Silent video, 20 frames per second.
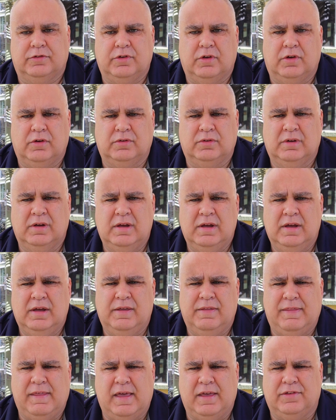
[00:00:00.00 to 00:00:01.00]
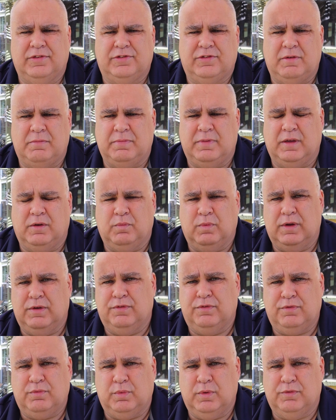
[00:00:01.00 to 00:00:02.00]
So that's something
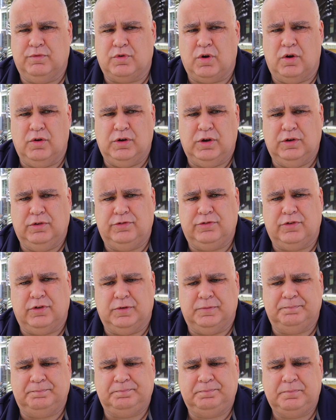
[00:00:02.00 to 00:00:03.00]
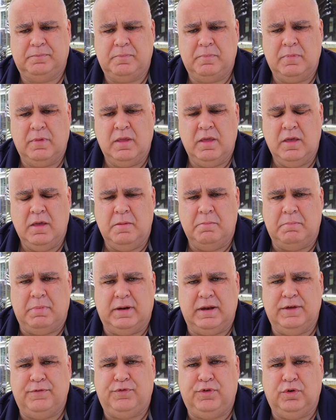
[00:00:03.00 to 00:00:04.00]
we've grown used to.
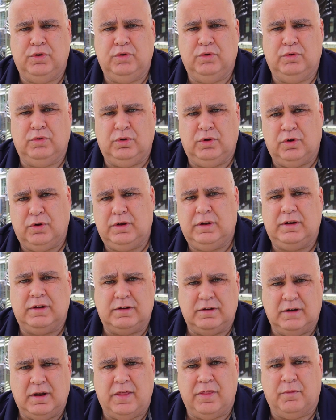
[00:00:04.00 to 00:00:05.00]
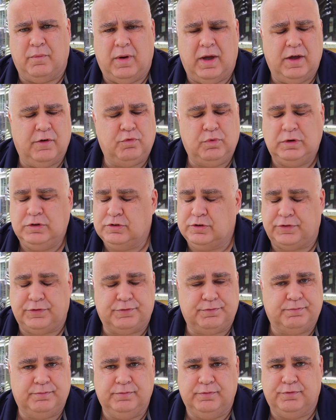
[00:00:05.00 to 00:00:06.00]
But if you look at it another way, if we
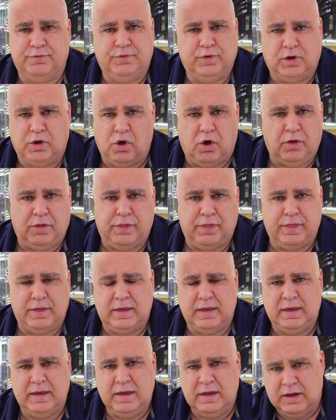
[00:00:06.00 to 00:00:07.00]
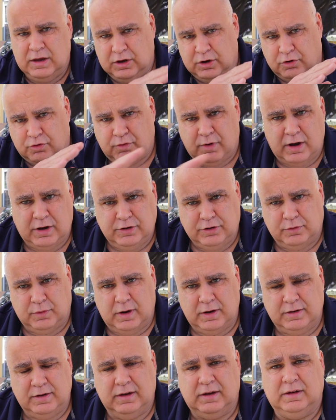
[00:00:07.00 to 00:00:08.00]
just forgot the
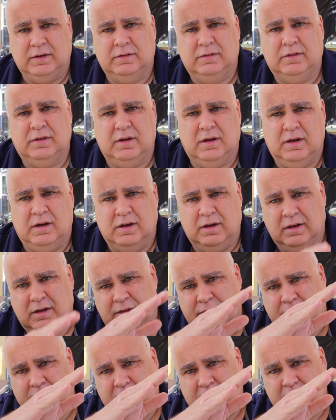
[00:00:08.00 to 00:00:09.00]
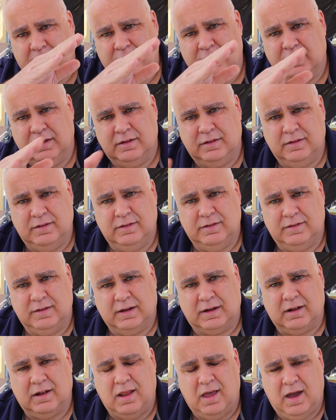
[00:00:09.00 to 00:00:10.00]
graduating, the
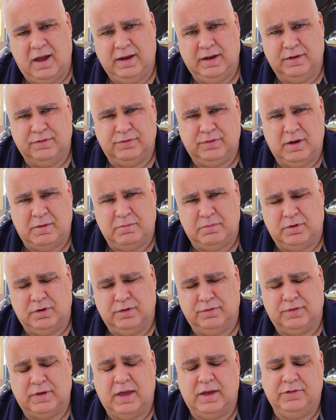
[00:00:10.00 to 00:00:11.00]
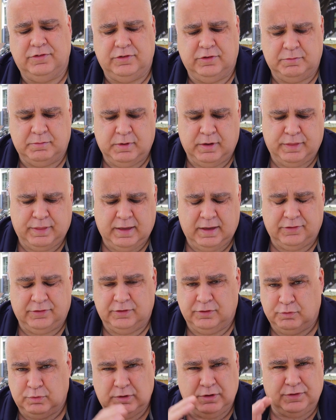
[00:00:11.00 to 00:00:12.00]
decline of number of cases per
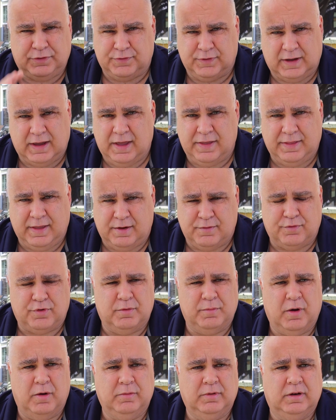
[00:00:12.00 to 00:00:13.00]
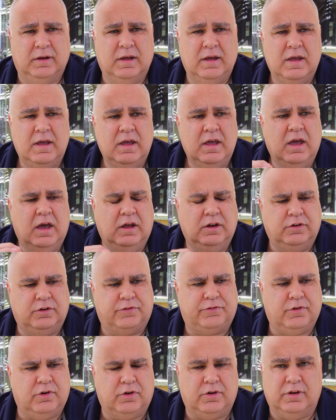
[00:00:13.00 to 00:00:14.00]
1,000, if we just forget that for a moment and
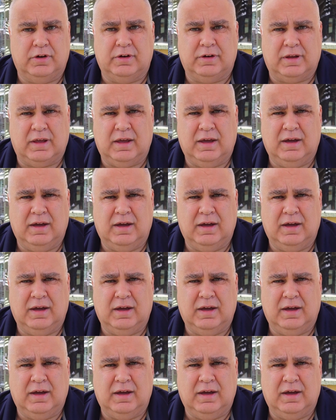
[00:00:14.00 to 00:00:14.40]
just look at